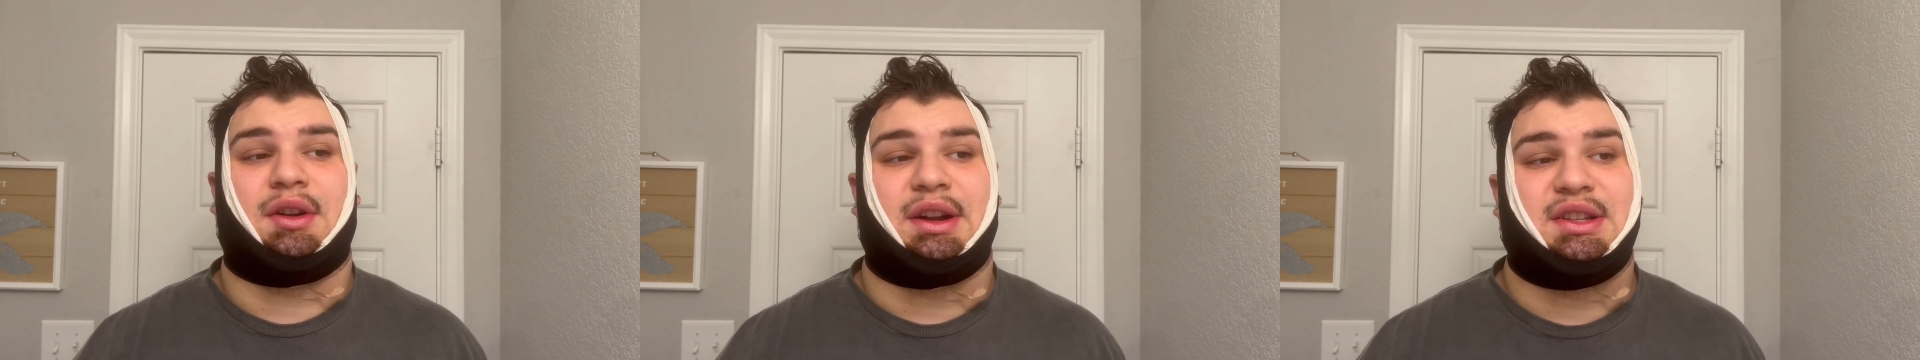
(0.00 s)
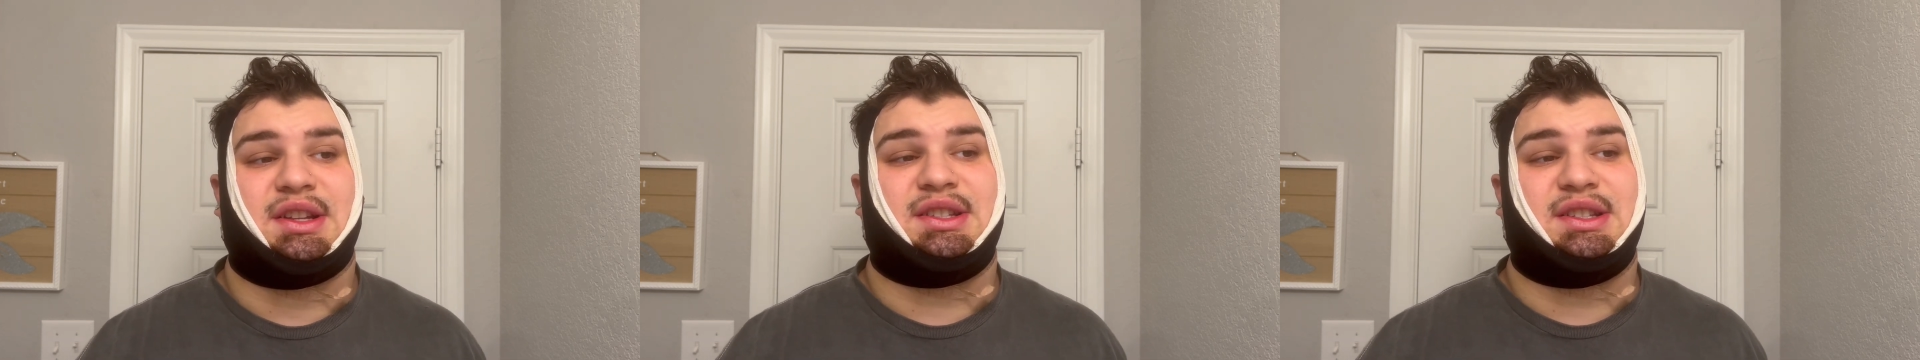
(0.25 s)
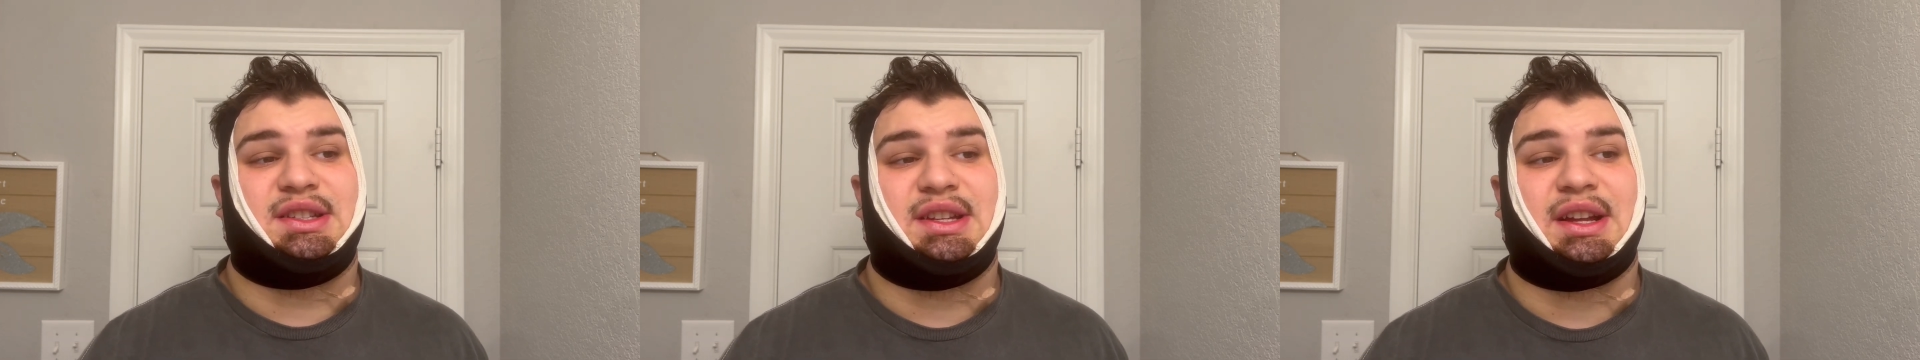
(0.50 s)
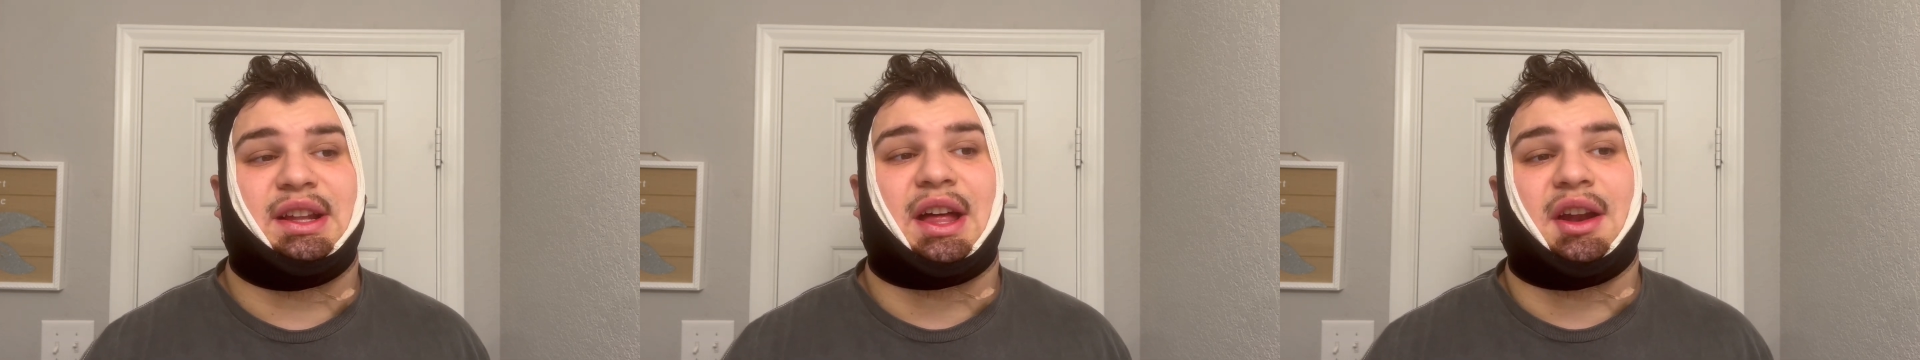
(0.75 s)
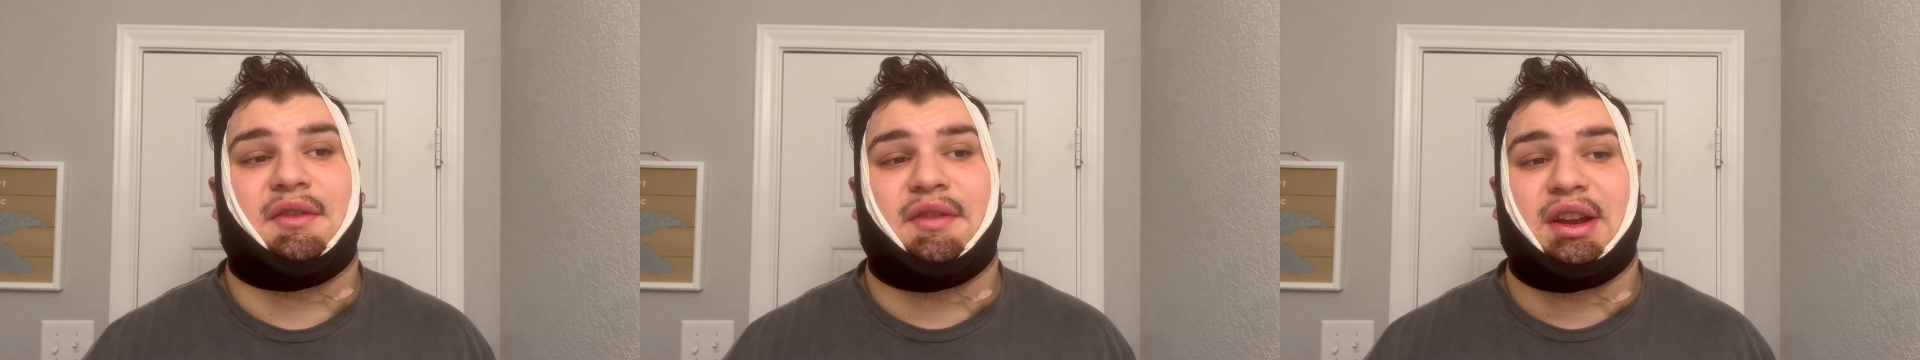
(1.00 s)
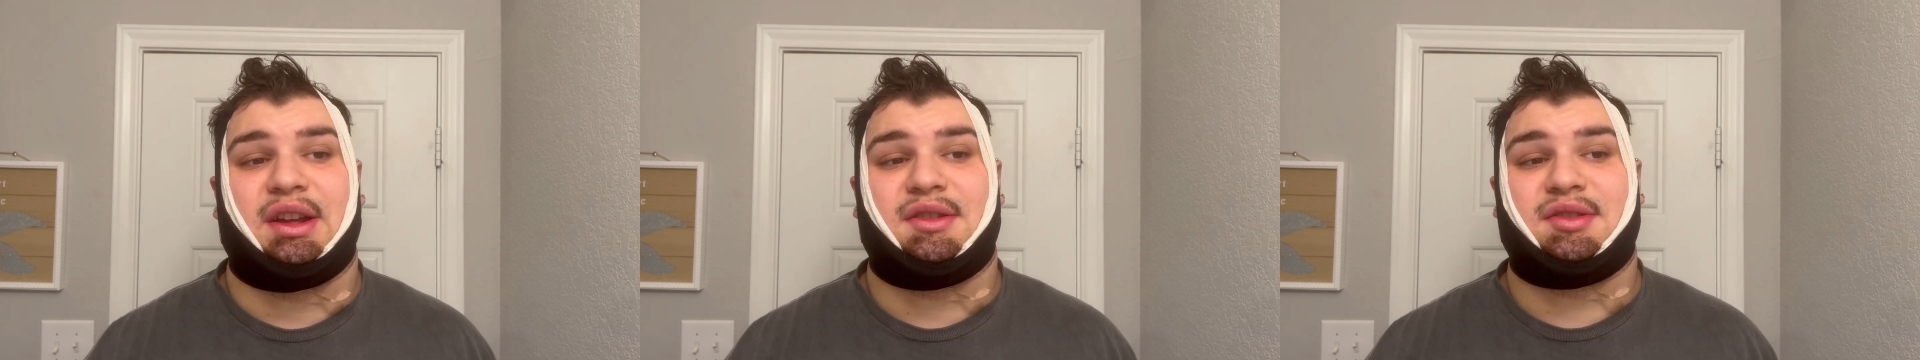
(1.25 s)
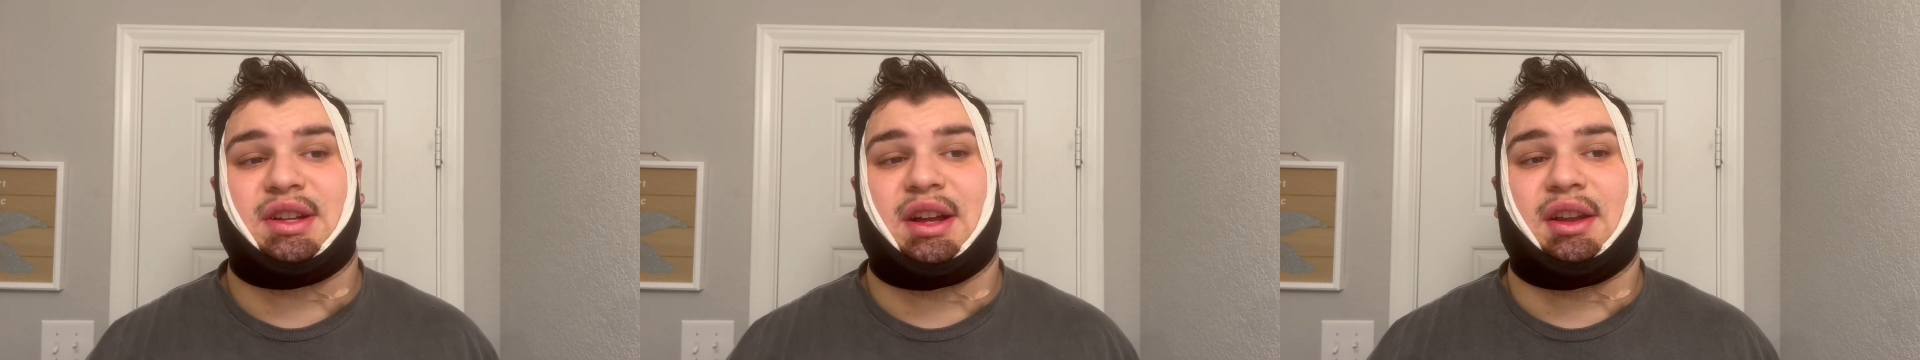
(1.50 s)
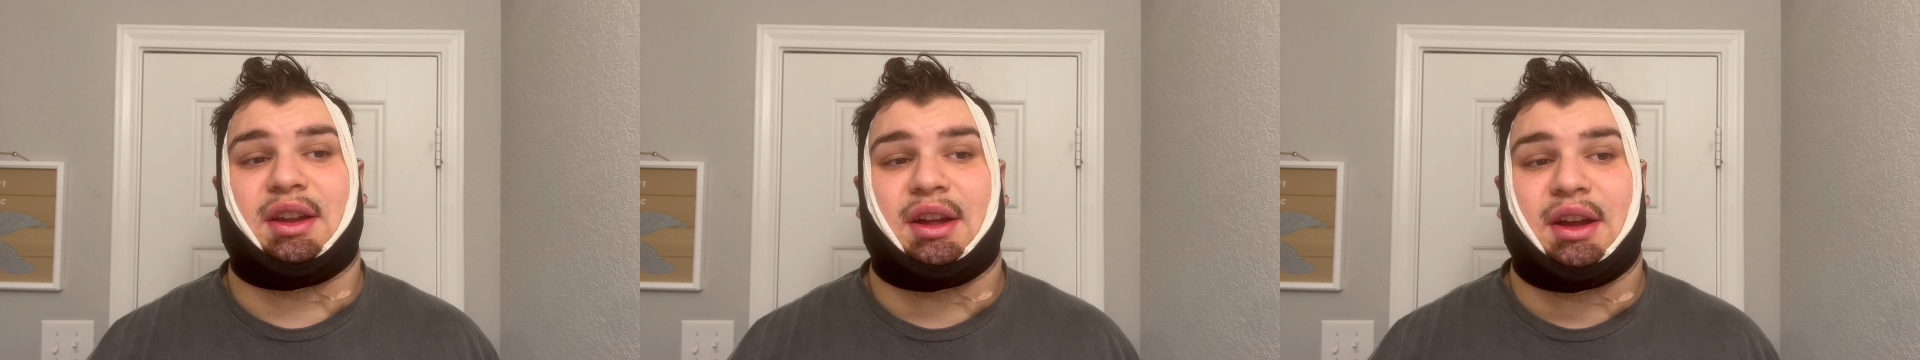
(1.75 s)
I did see a lot of videos
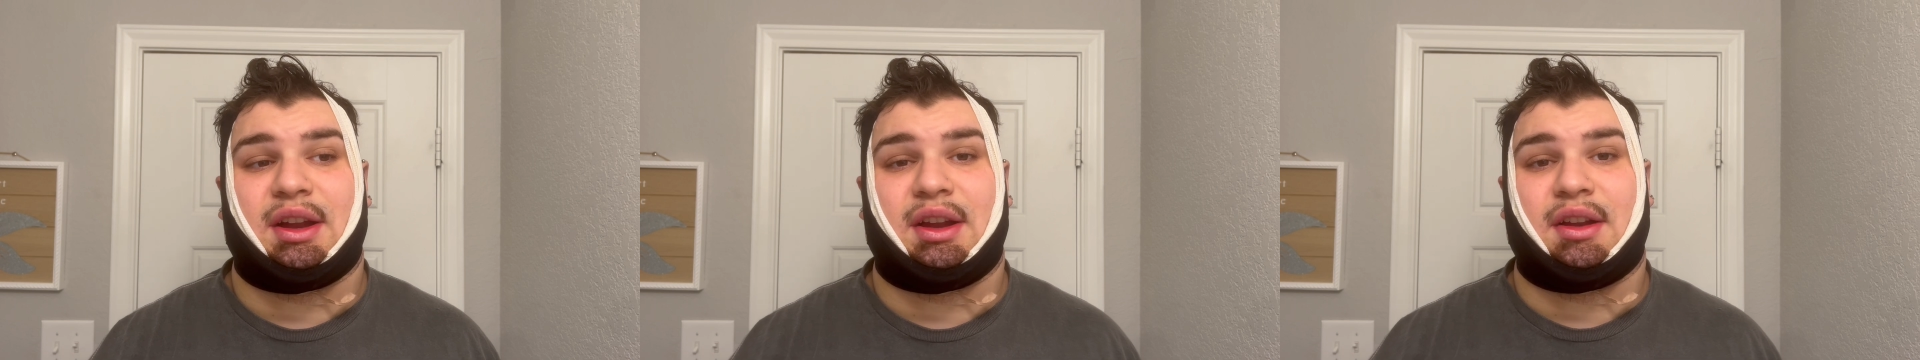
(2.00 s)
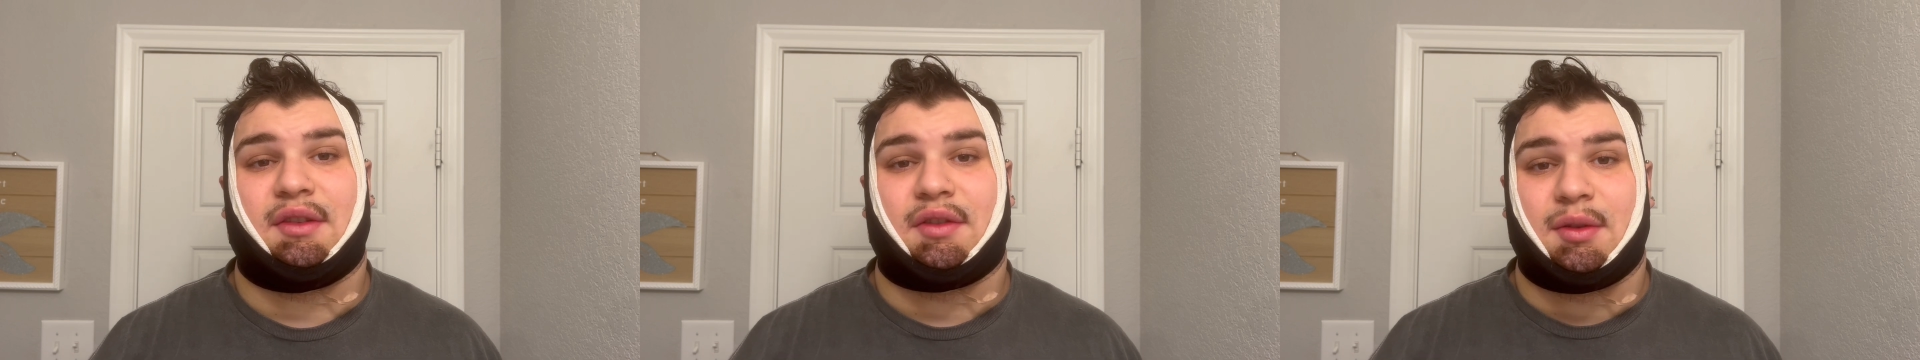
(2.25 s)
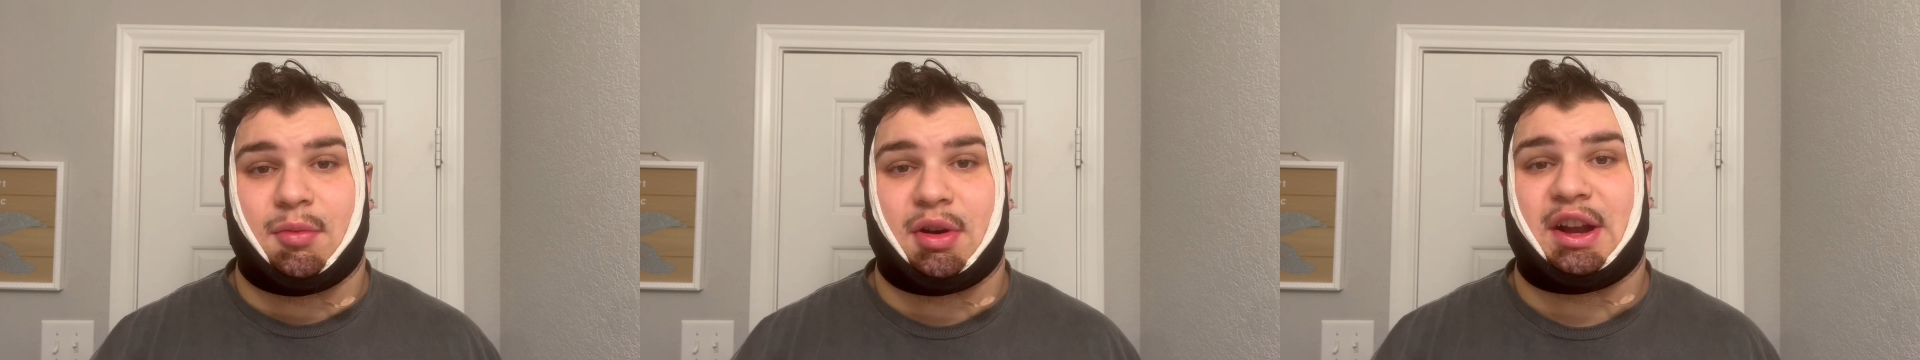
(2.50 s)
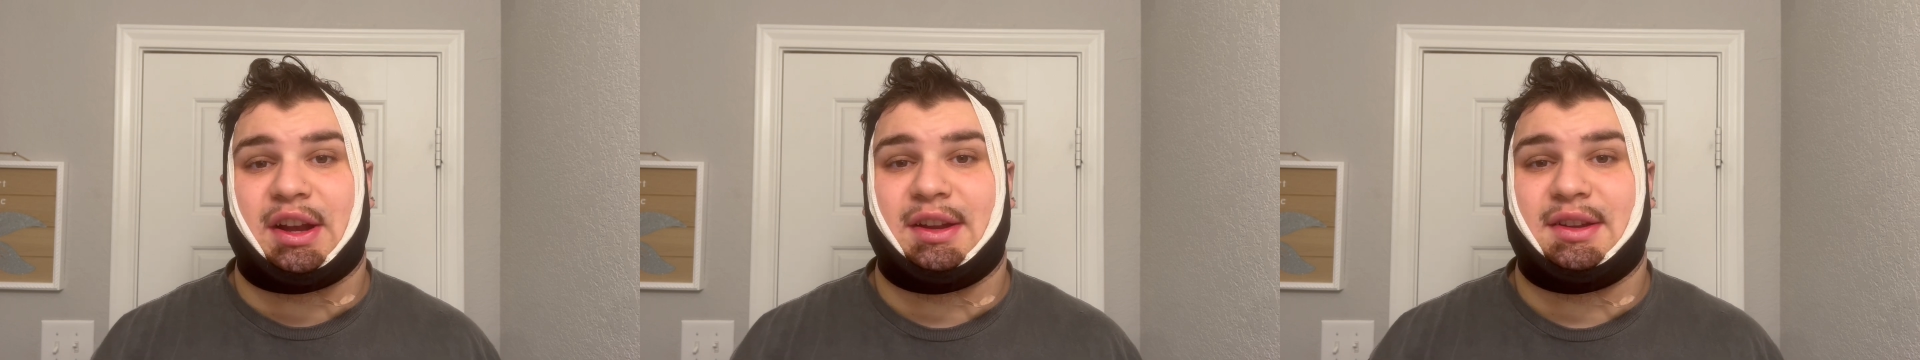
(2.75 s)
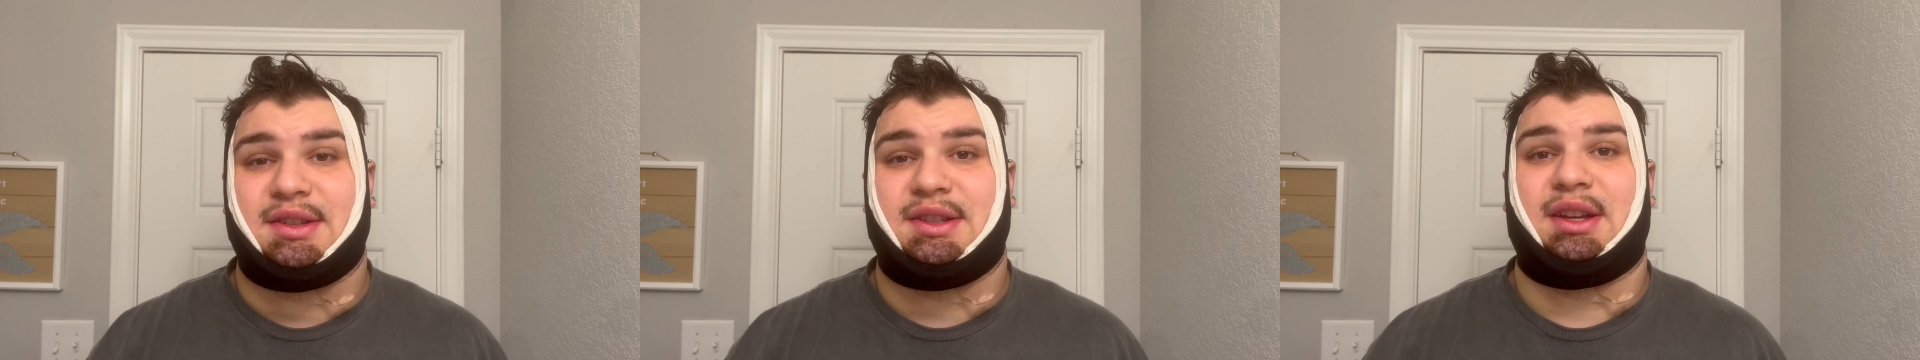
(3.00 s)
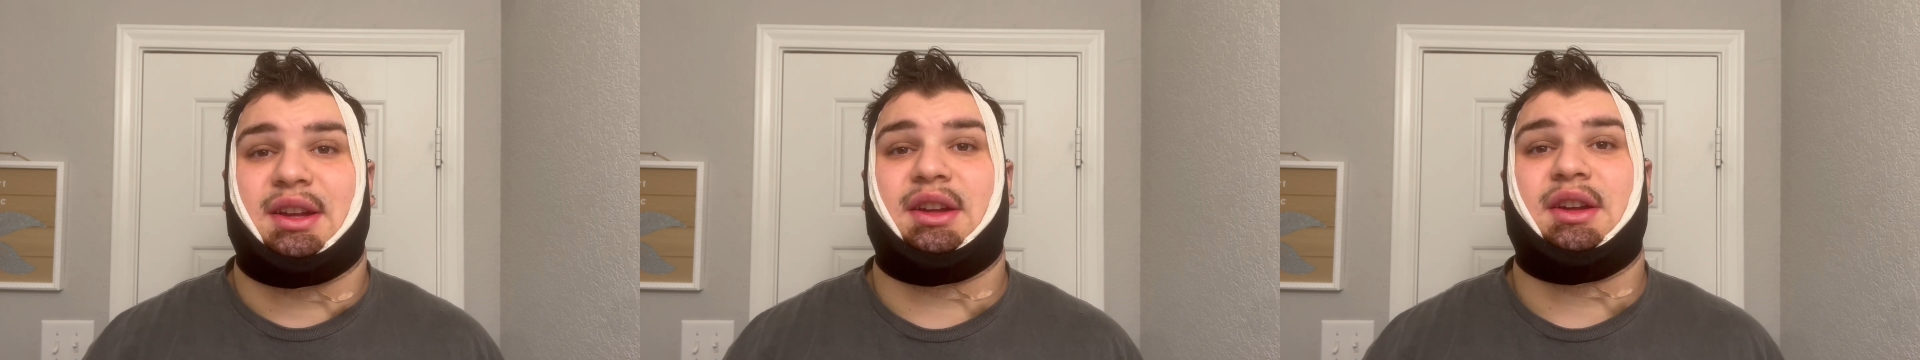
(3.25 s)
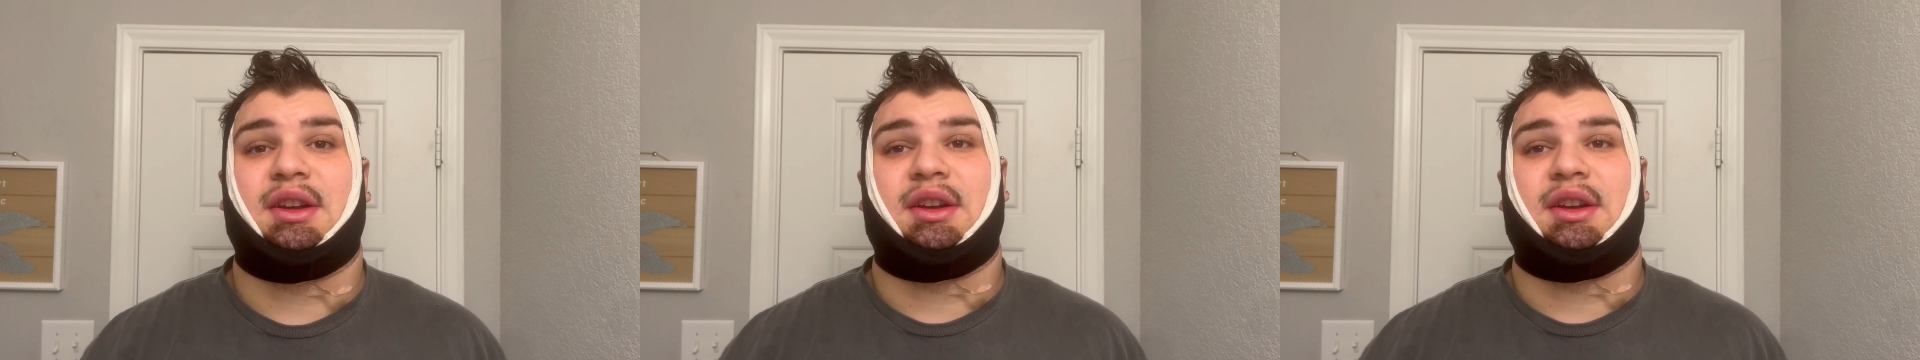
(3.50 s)
online, and from what I did see,